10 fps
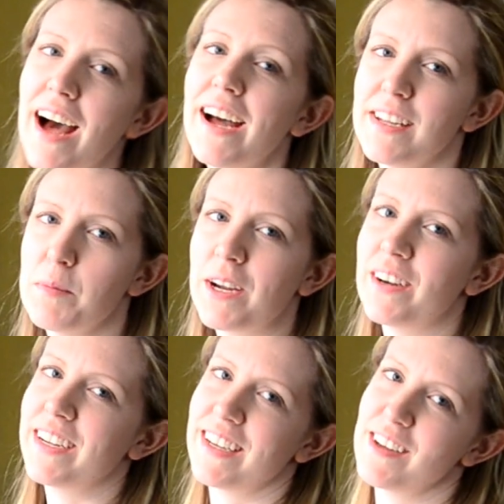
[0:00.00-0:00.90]
Hi, I'm
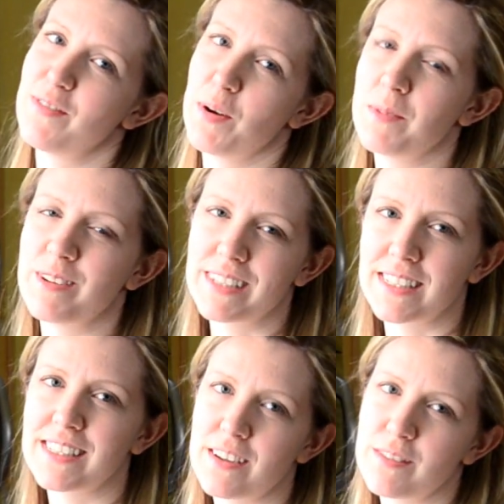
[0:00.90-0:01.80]
Erica from
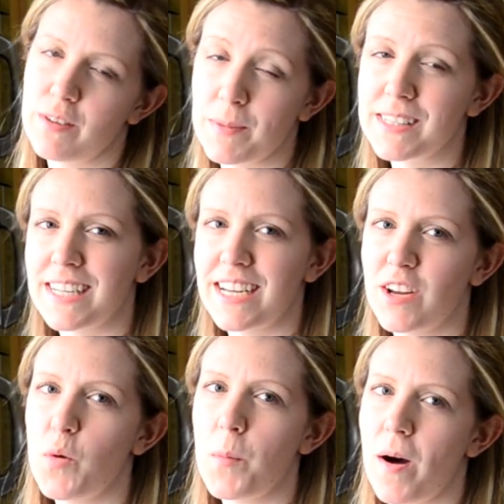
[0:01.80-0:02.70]
Musings from a
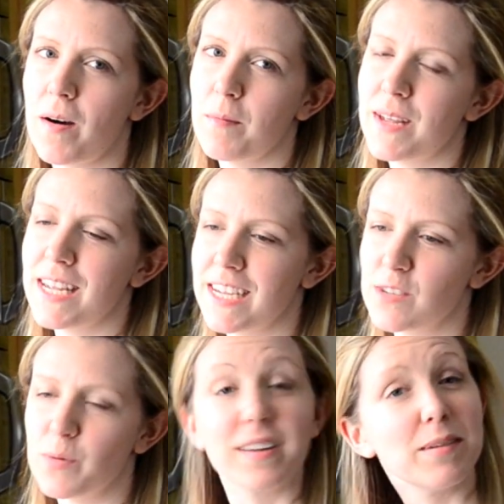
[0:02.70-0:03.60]
Stay-at-Home Mom, and
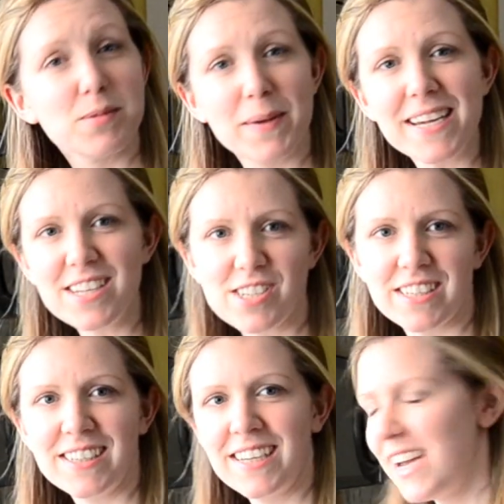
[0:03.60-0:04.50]
welcome to my kitchen.
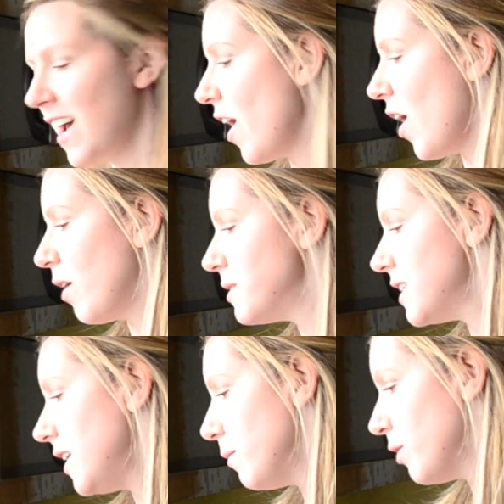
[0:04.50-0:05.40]

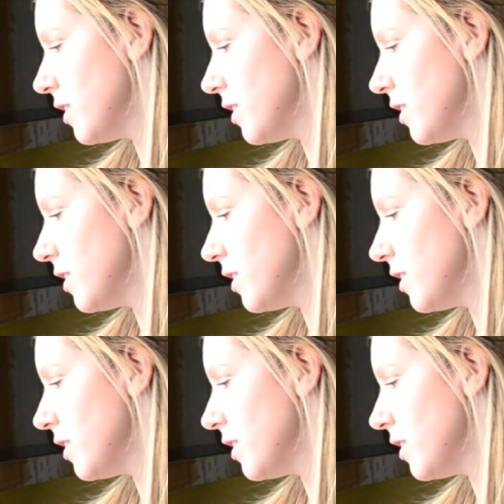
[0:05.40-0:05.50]
Today I'm